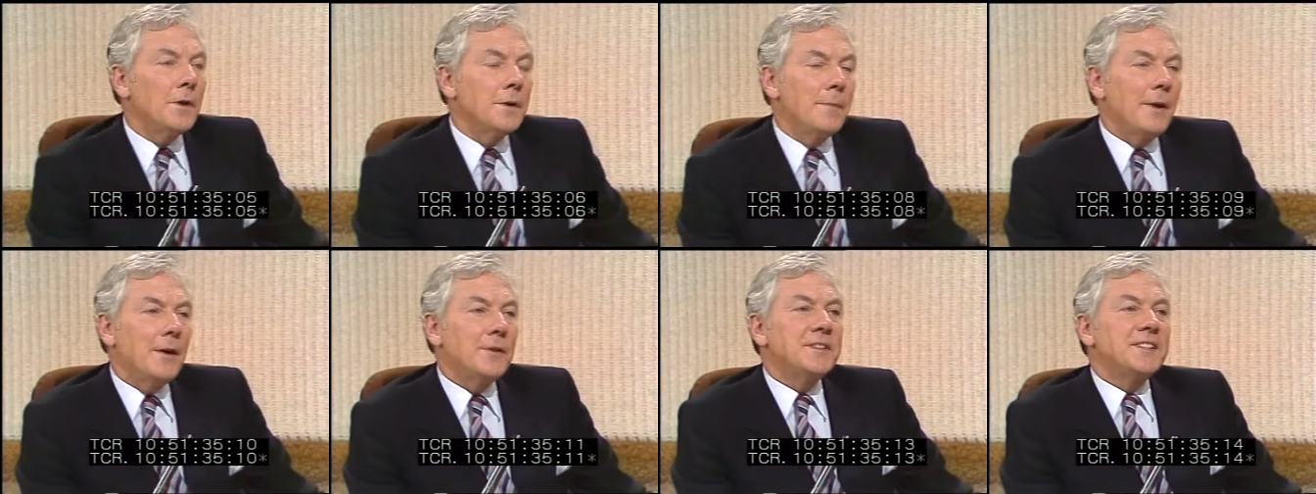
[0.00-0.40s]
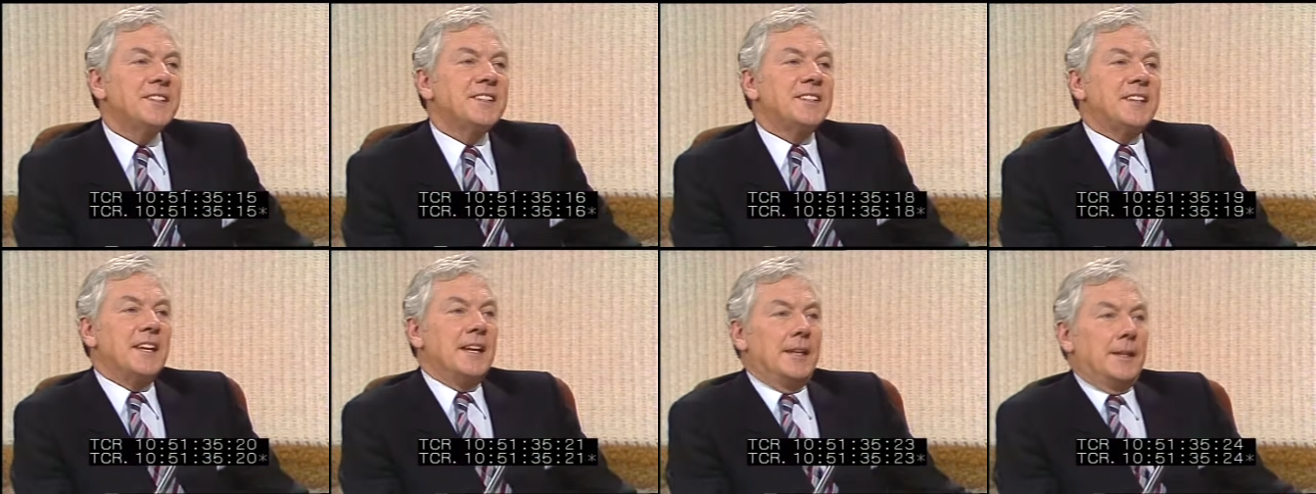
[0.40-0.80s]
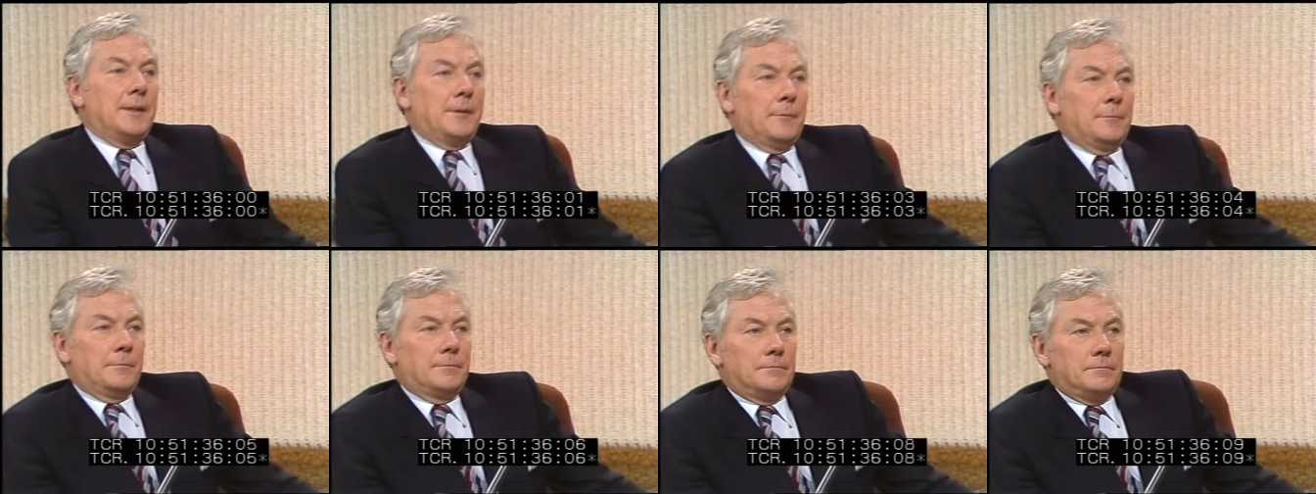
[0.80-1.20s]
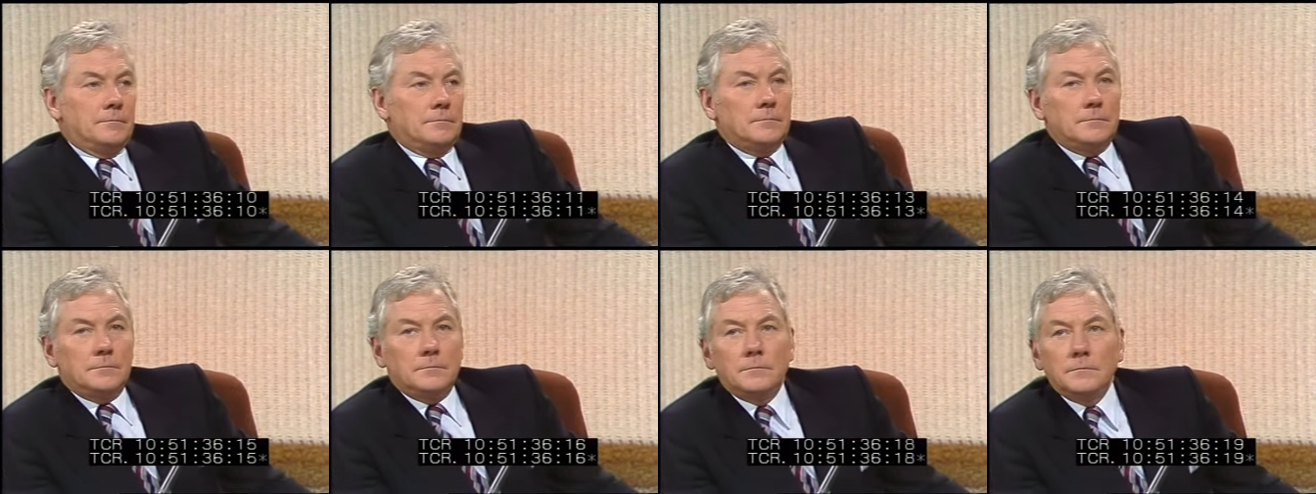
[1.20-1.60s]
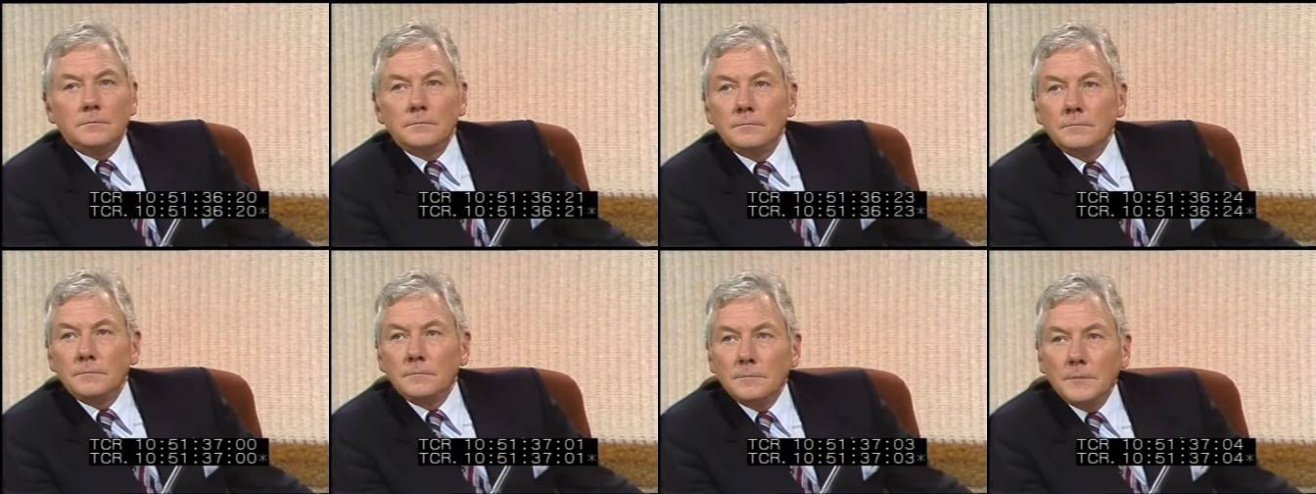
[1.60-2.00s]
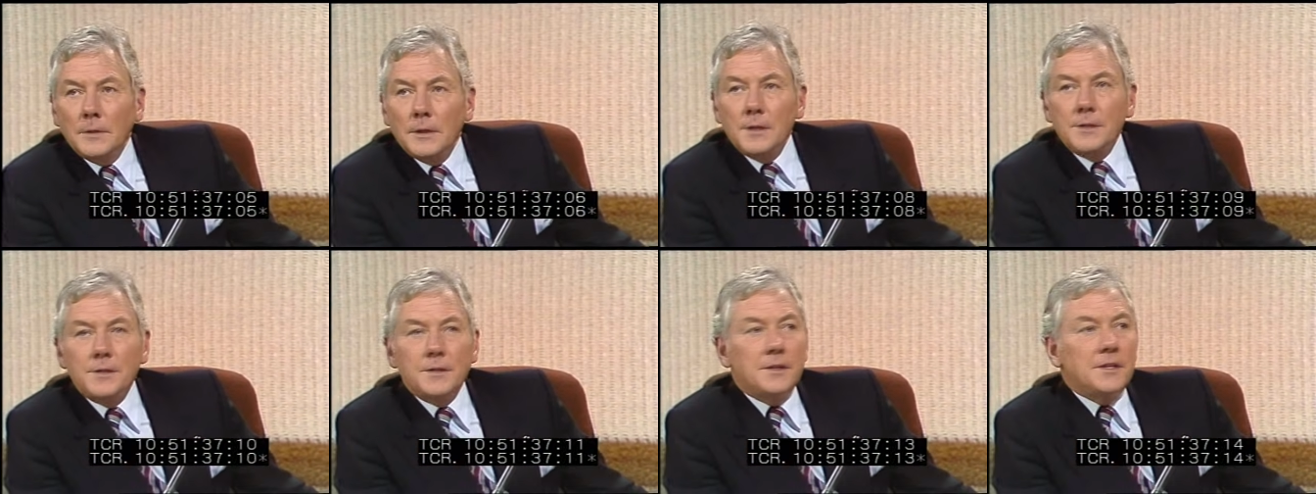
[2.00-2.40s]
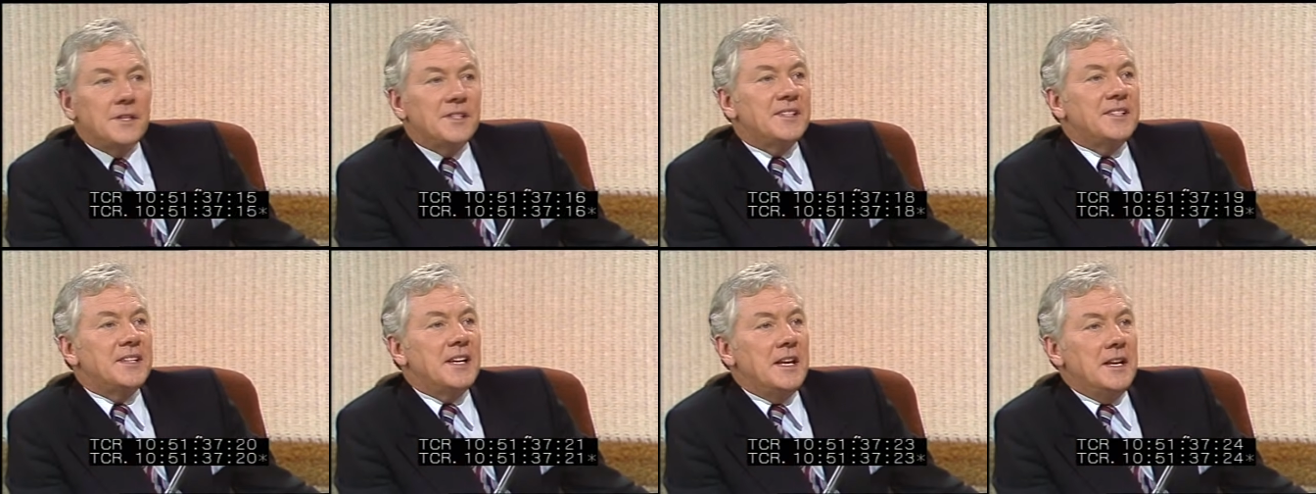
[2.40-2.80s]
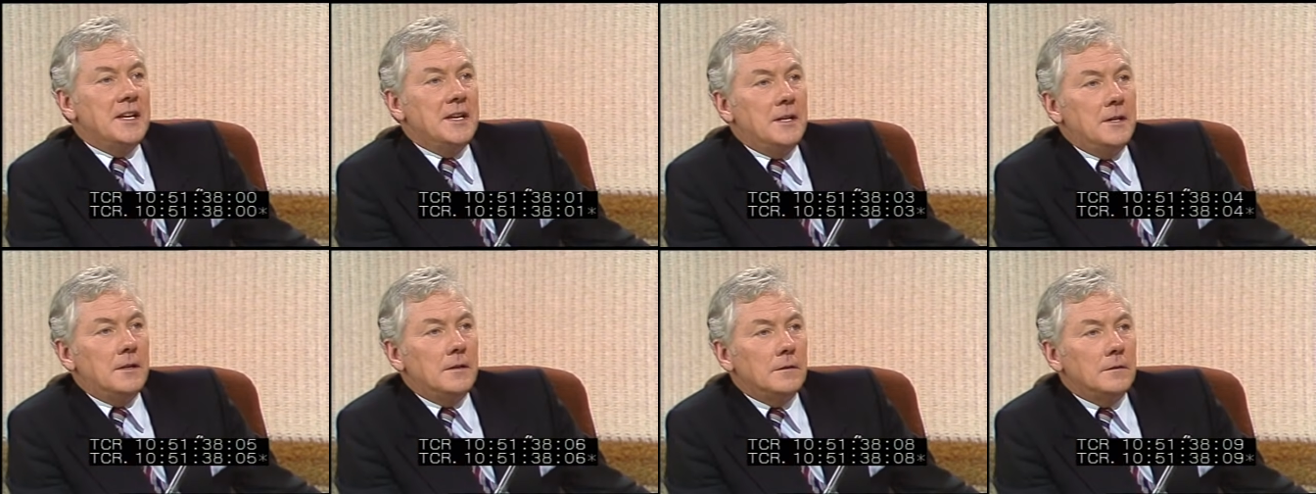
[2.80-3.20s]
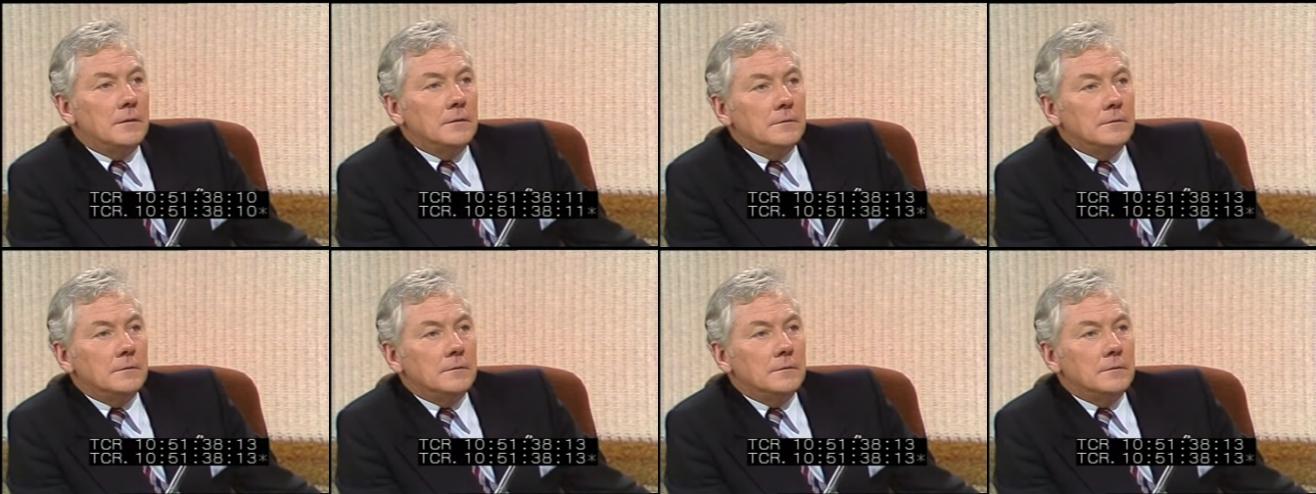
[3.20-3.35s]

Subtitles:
what about sin? Is it a sin,